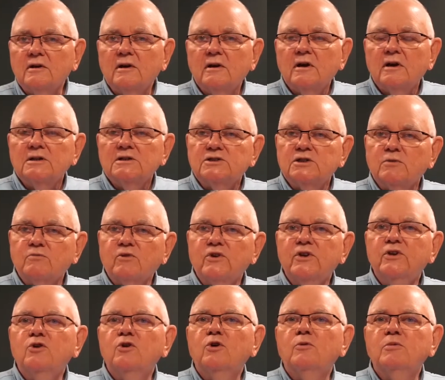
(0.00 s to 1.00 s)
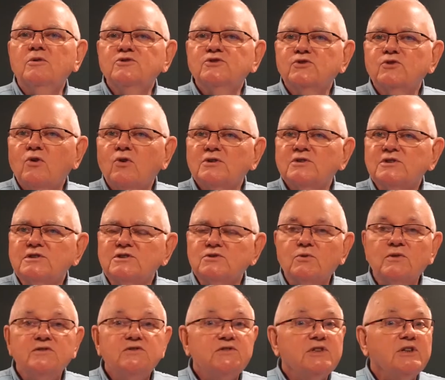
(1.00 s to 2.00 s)
some renewable sources?
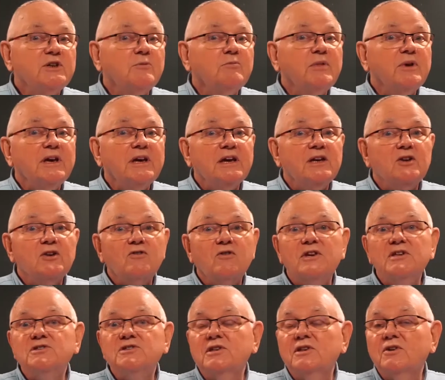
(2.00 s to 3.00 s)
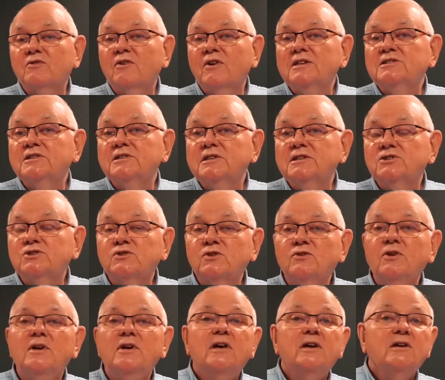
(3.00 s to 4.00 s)
We've seen a big increase in the
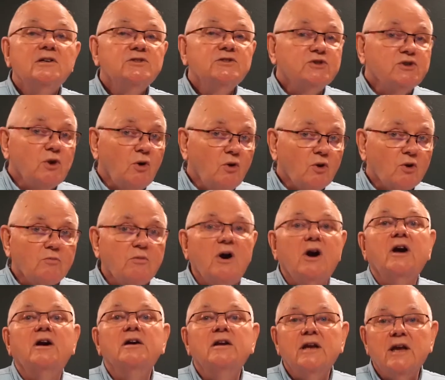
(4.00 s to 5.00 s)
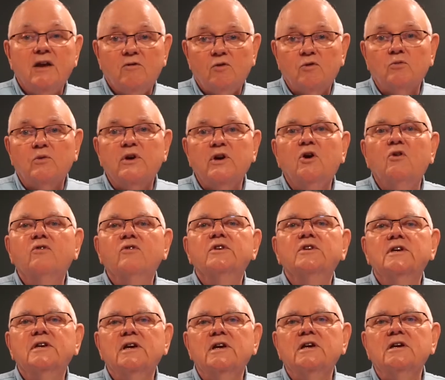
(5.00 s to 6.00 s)
residential solar market, haven't we, over
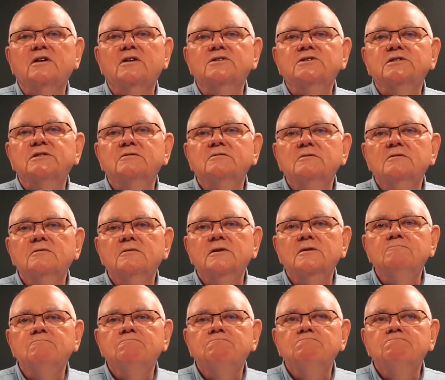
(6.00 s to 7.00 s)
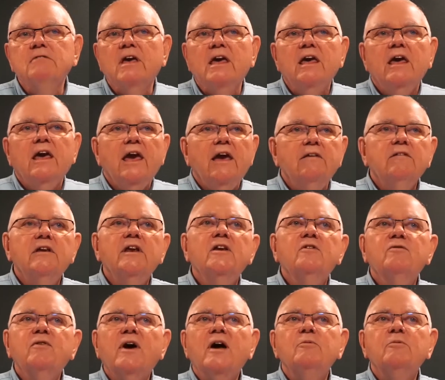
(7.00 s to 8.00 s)
the years? Okay. And then
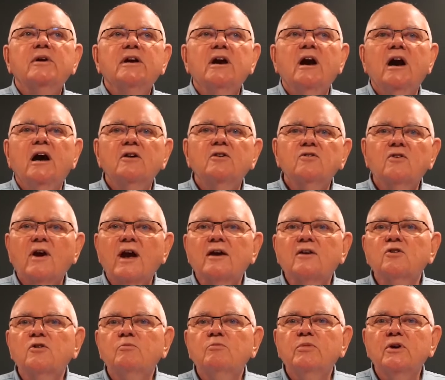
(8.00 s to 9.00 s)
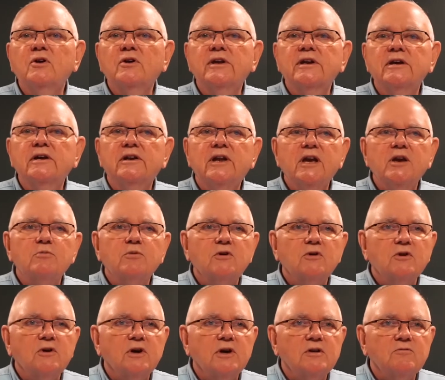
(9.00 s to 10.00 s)
if I'm the contractor building a
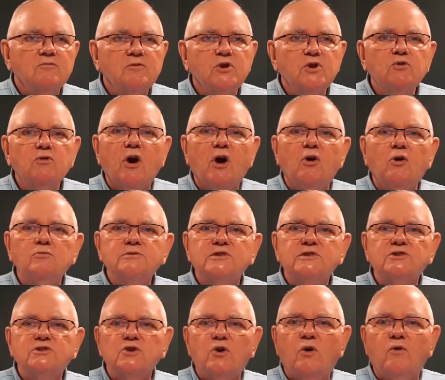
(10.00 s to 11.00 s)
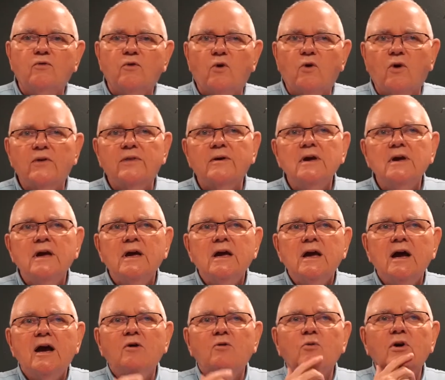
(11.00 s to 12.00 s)
neighborhood of new homes and so forth,
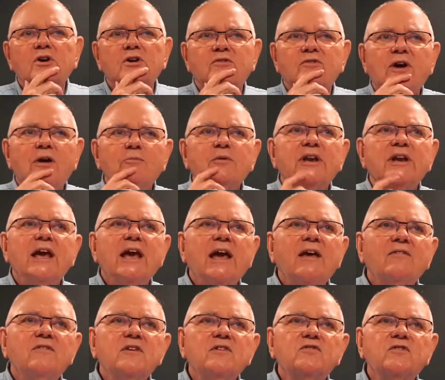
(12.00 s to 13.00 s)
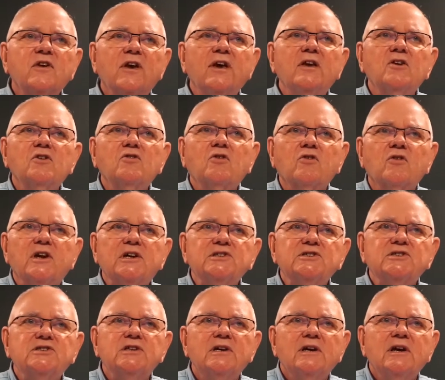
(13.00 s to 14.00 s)
I wonder if I'm going to have these
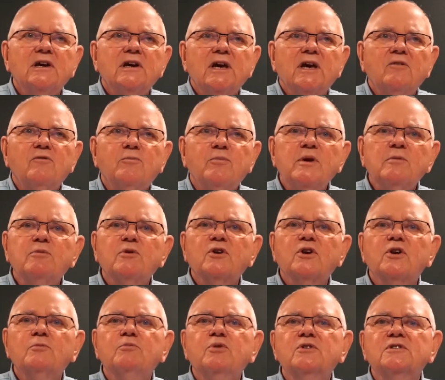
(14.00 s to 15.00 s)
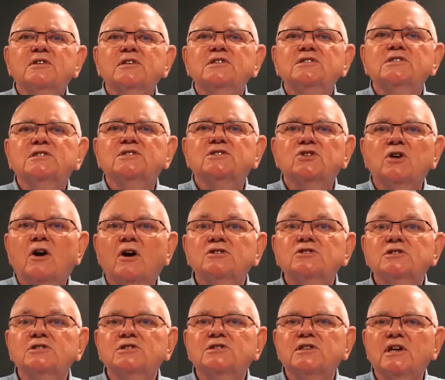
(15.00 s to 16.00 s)
increase, if people are going to put these
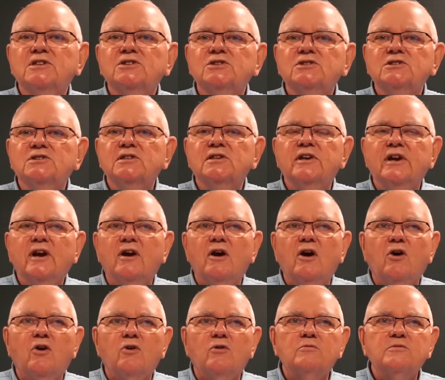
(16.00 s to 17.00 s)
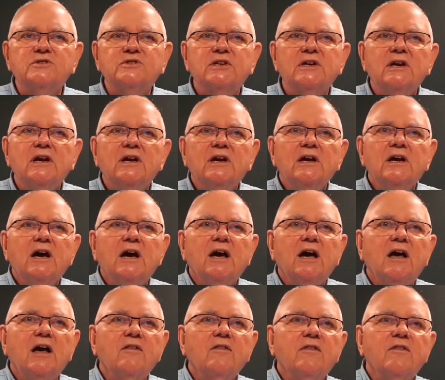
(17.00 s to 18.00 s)
charging stations in their homes,
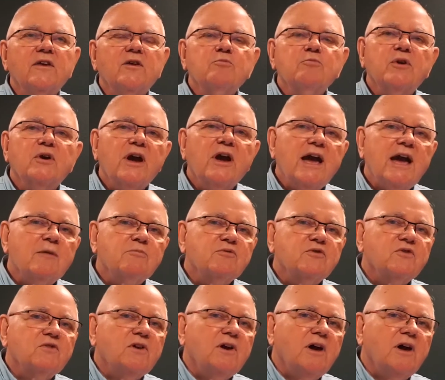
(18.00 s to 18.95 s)
then perhaps